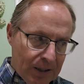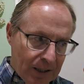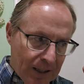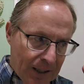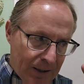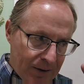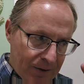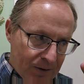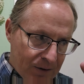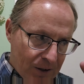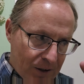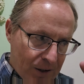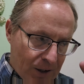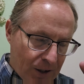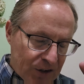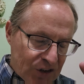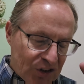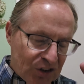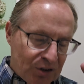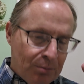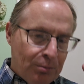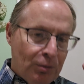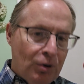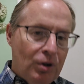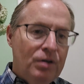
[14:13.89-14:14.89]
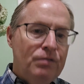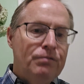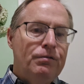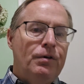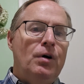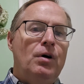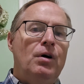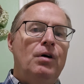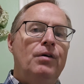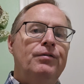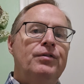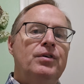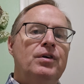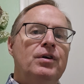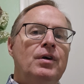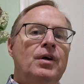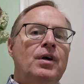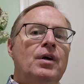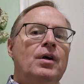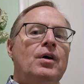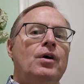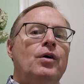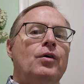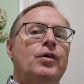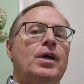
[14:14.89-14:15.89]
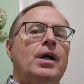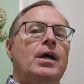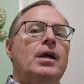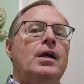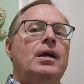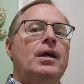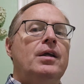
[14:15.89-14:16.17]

the customer involved, okay?